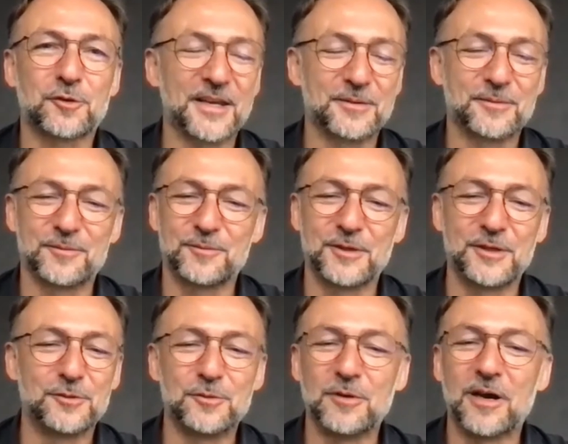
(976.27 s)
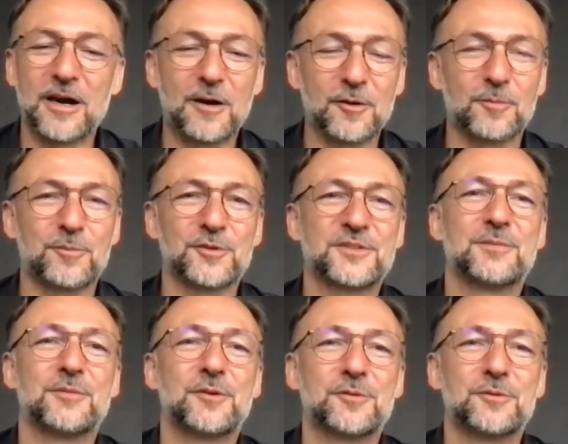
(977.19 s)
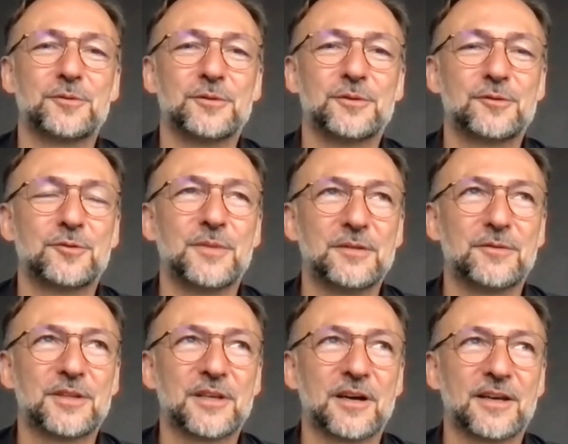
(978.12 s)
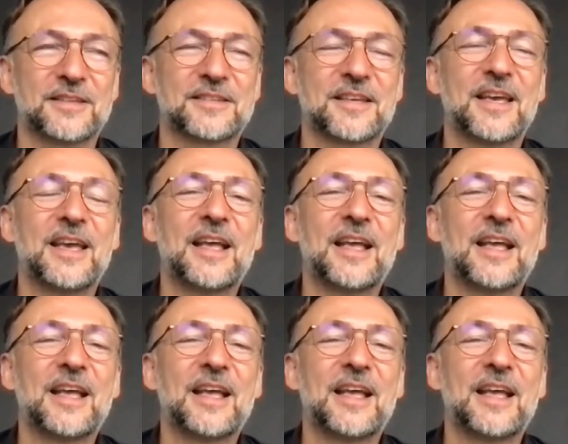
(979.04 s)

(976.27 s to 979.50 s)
and we'll do all our possible to meet the targets.